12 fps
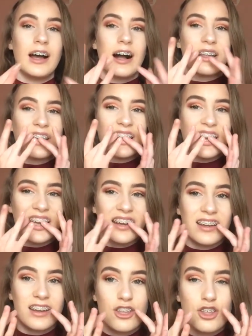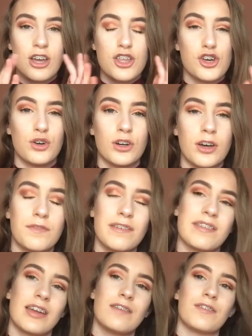And it like it can change the colour of
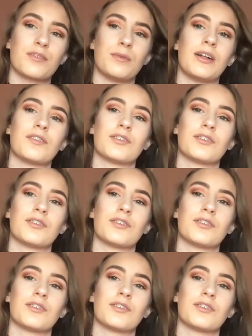your teeth as well.